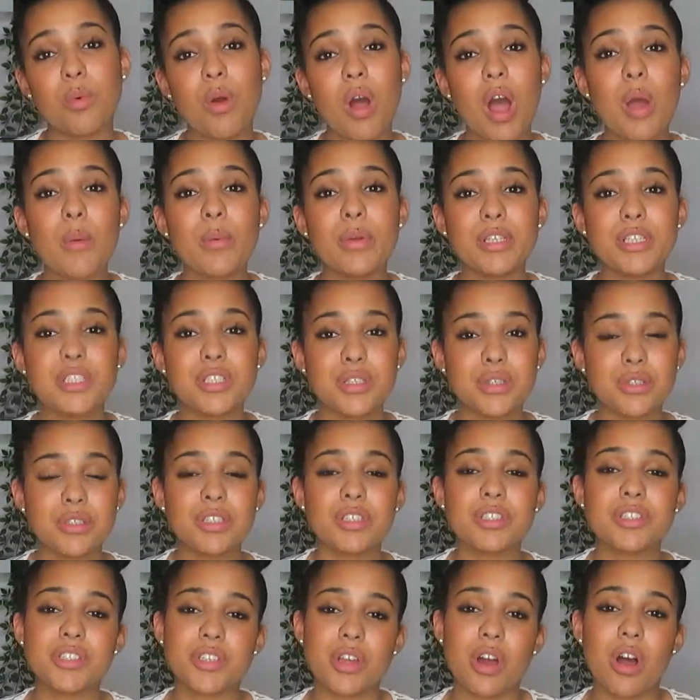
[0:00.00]
What I would do
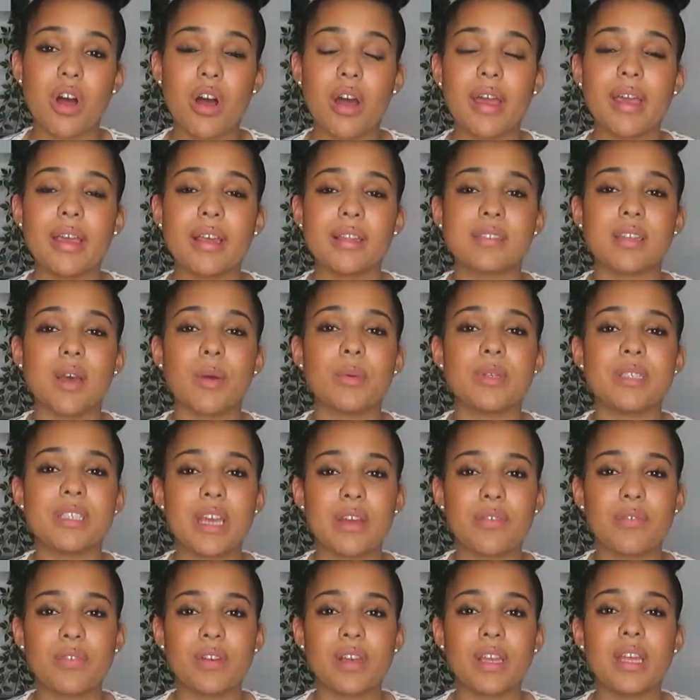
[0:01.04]
to start is I would
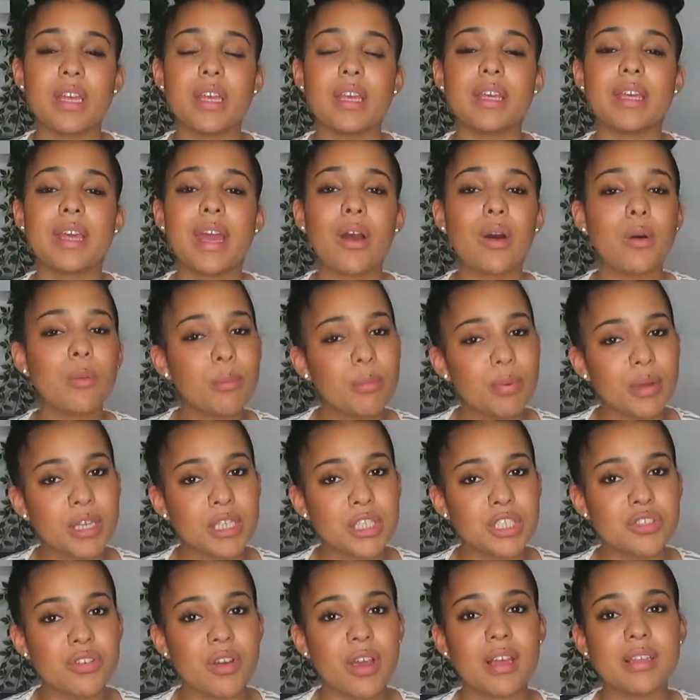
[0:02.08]
definitely get on
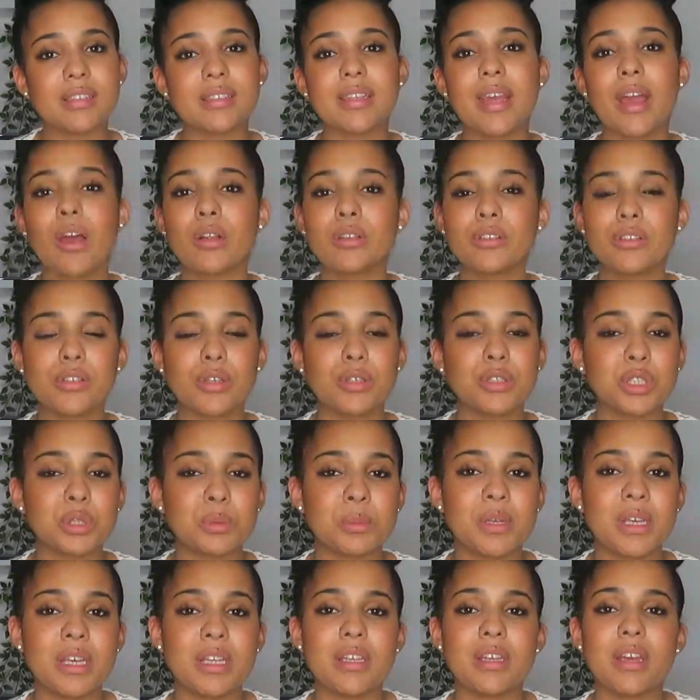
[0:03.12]
Pinterest, get on
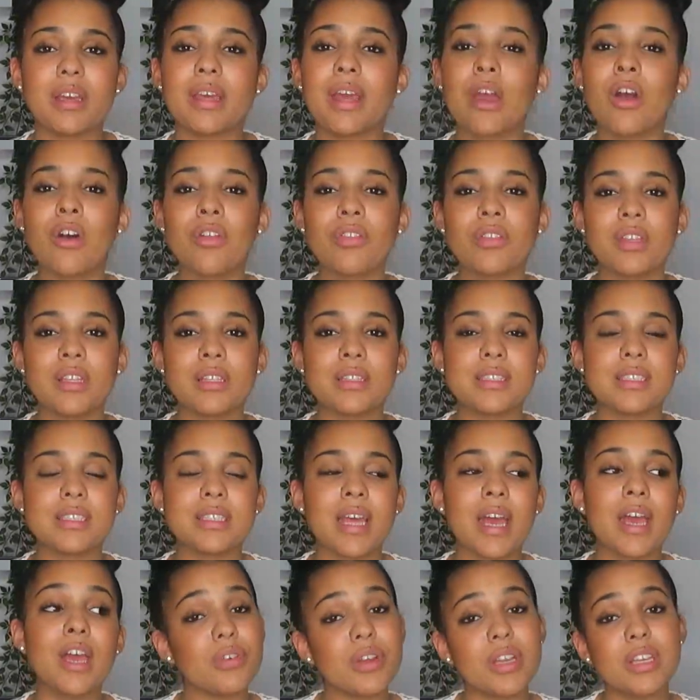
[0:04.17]
social media, get on the
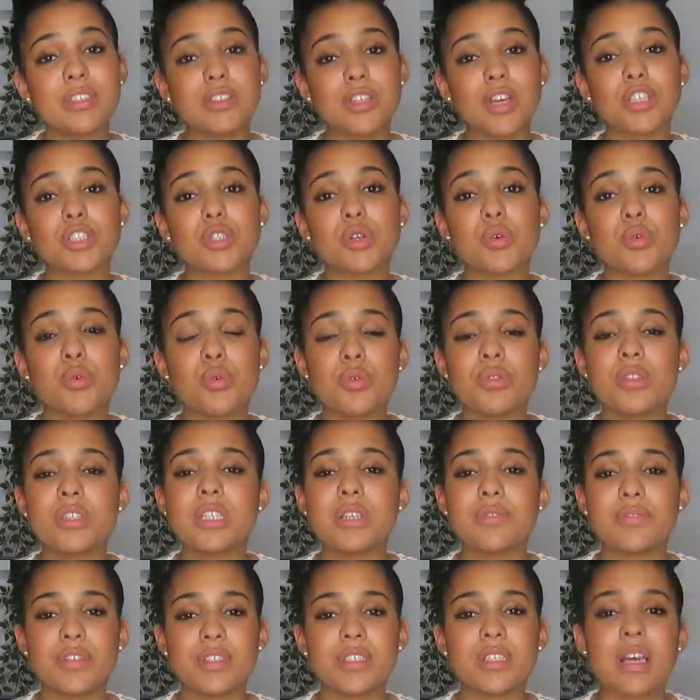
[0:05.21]
internet, research all the
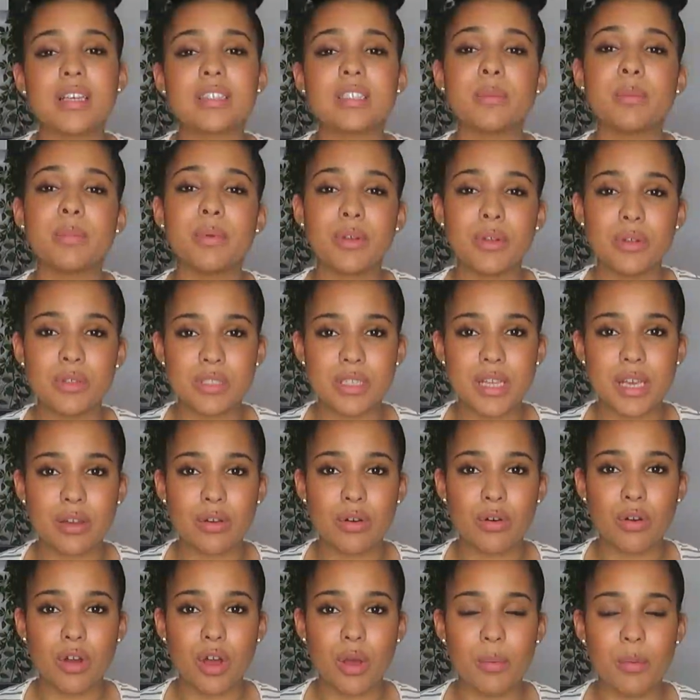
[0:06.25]
different types of balloon
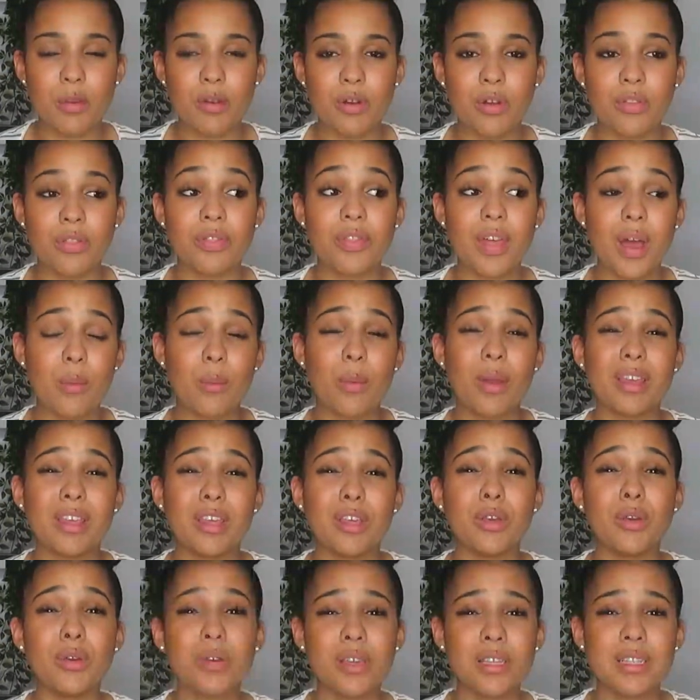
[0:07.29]
decor going on. That way
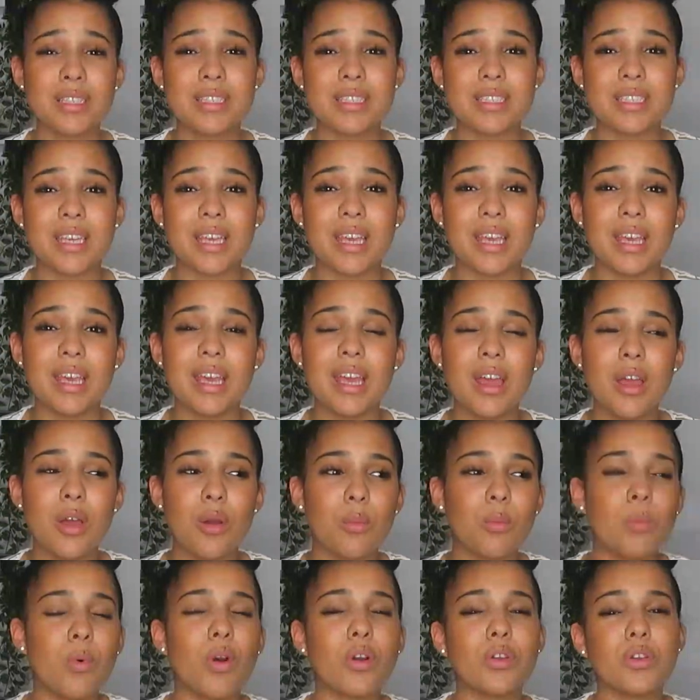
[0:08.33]
you can see
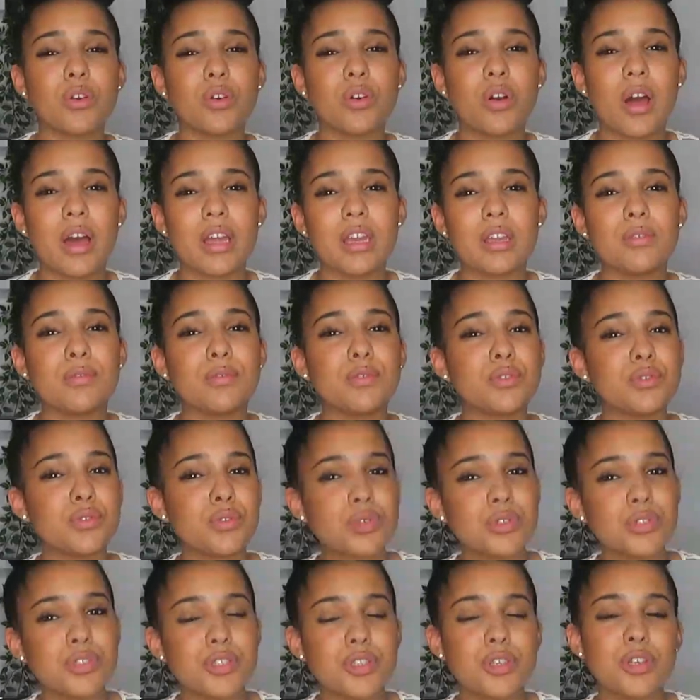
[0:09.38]
what you're kind of
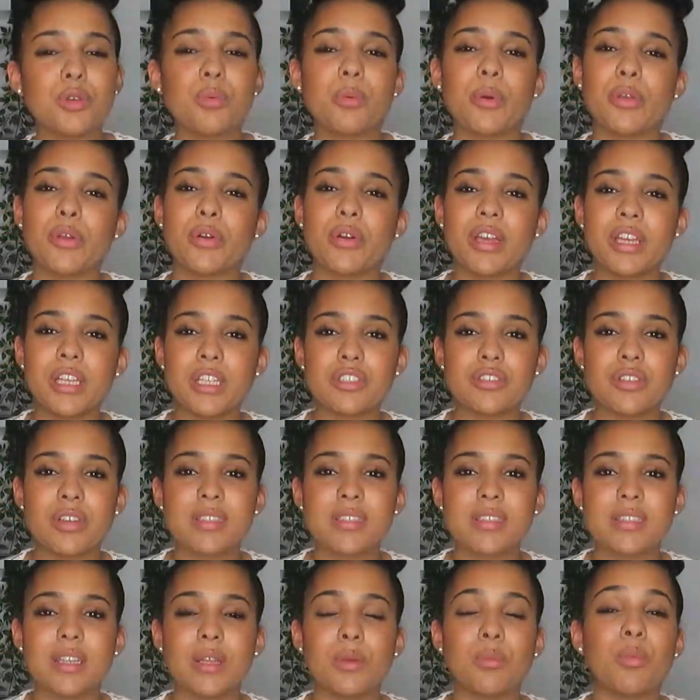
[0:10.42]
drawn to, what you're
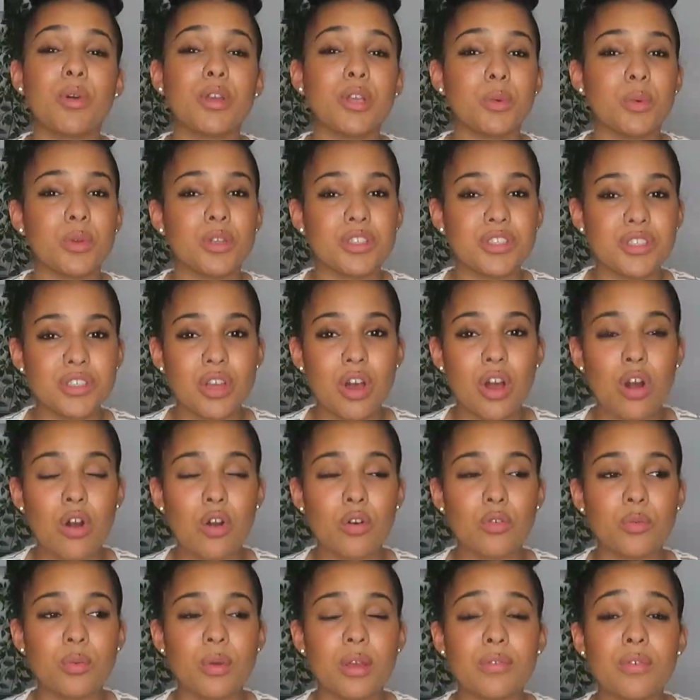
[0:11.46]
interested in, what you want to start
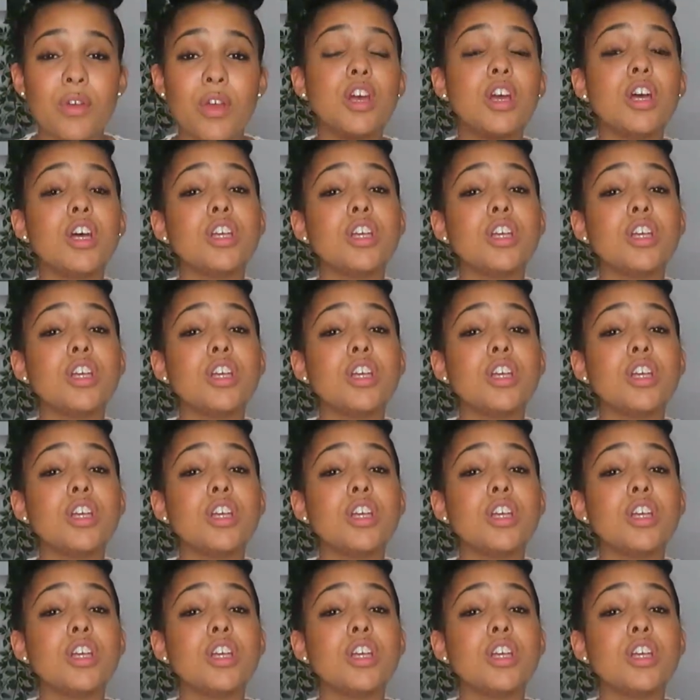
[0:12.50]
off with.